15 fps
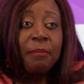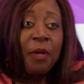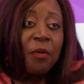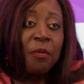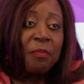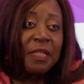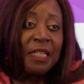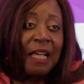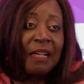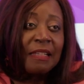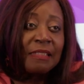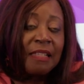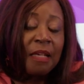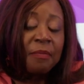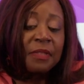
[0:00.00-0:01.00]
about being
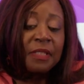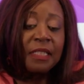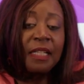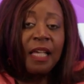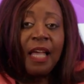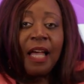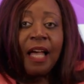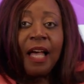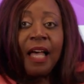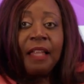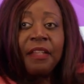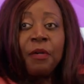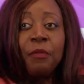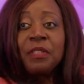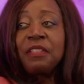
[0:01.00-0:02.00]
accepted.
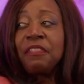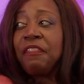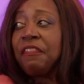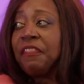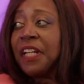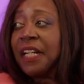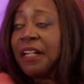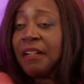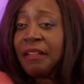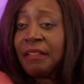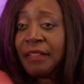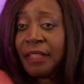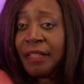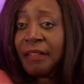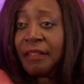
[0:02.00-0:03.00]
There was fear
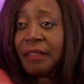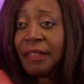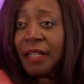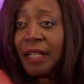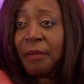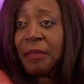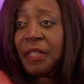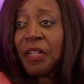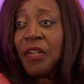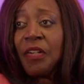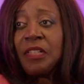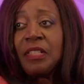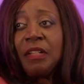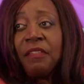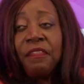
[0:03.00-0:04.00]
there. And
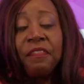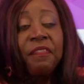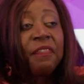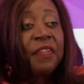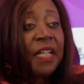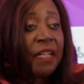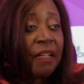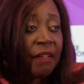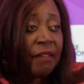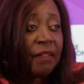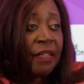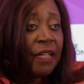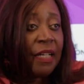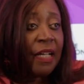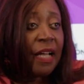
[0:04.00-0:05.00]
because of
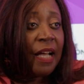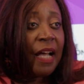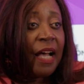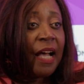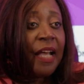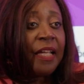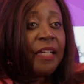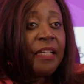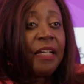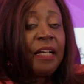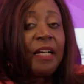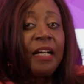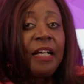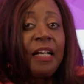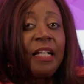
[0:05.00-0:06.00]
fear, I
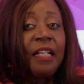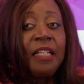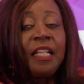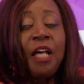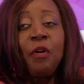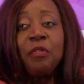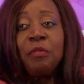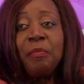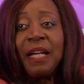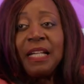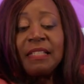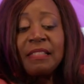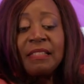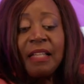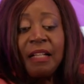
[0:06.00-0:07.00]
allowed
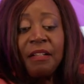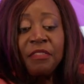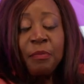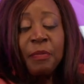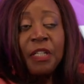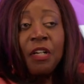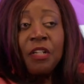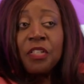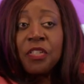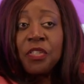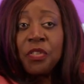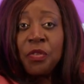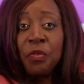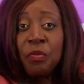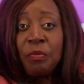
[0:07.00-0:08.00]
myself to be
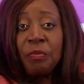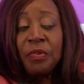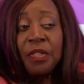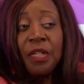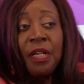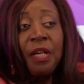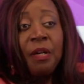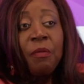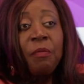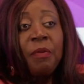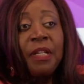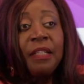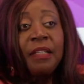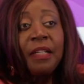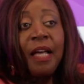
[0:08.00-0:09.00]
consumed
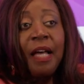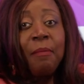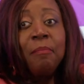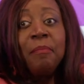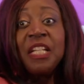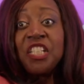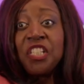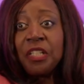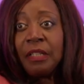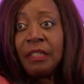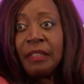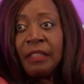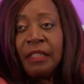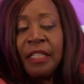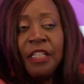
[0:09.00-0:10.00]
with a
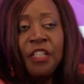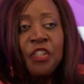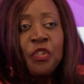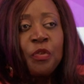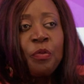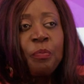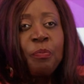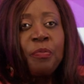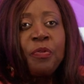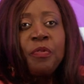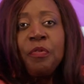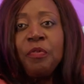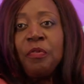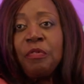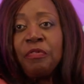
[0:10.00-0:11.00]
mission to
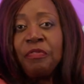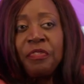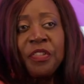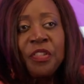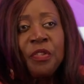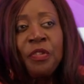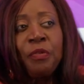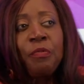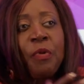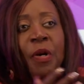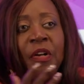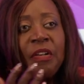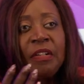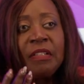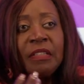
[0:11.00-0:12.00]
prove to the
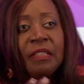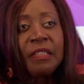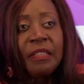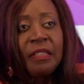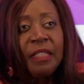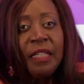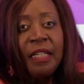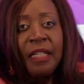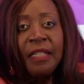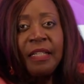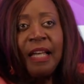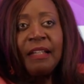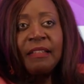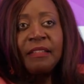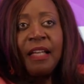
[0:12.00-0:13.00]
world
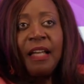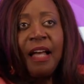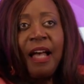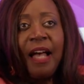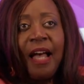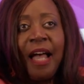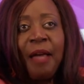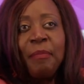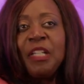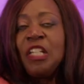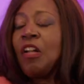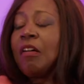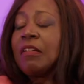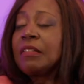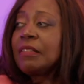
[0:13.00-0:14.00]
that I
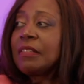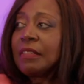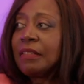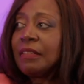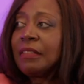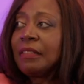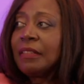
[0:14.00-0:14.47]
belonged.